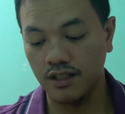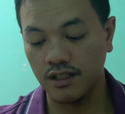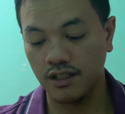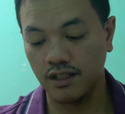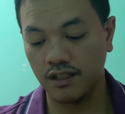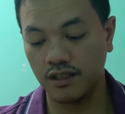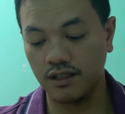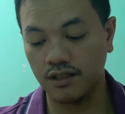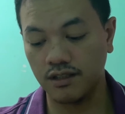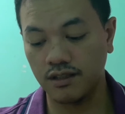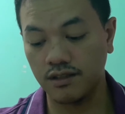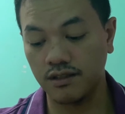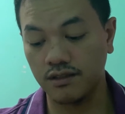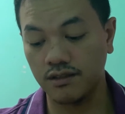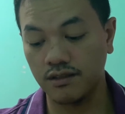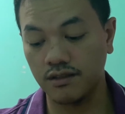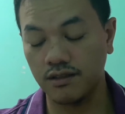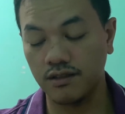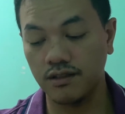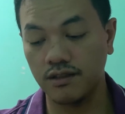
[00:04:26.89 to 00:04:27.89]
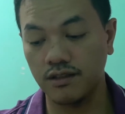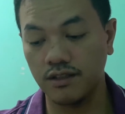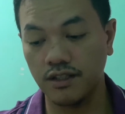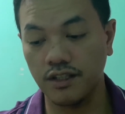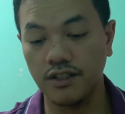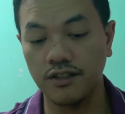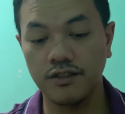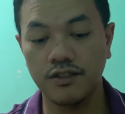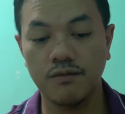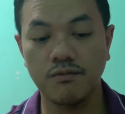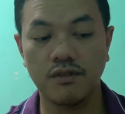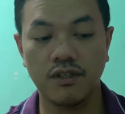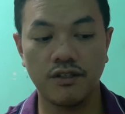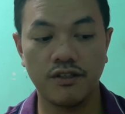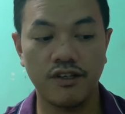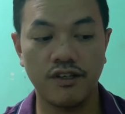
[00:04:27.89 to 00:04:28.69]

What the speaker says: the ear tips are